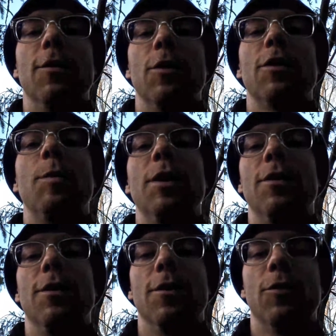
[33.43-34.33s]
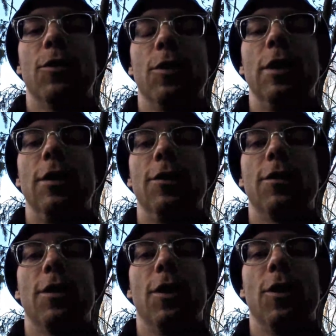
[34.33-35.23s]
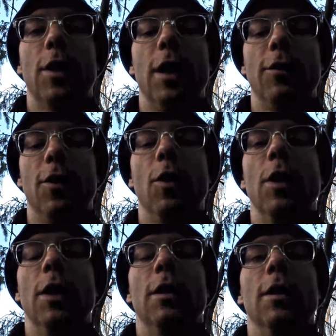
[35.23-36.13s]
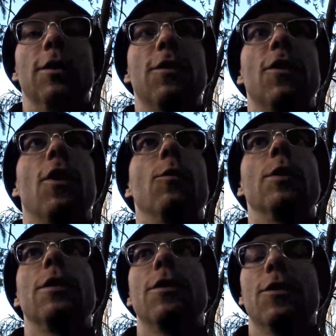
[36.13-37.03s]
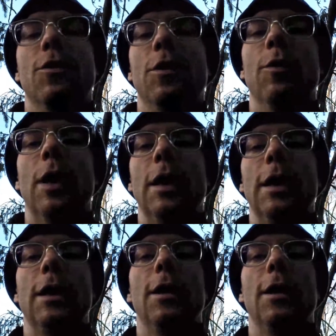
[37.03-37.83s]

different species of trees. Okay, so let's start with this tree right